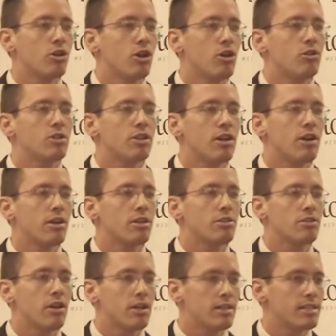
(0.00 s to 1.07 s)
coach at
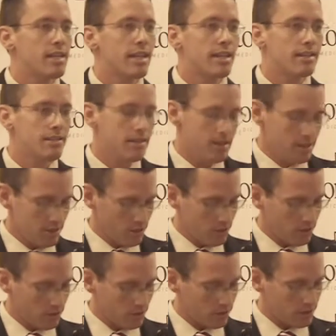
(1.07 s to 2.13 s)
Arkansas State
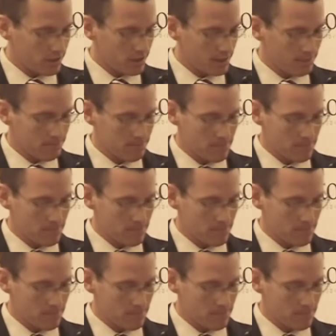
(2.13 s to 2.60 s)
University.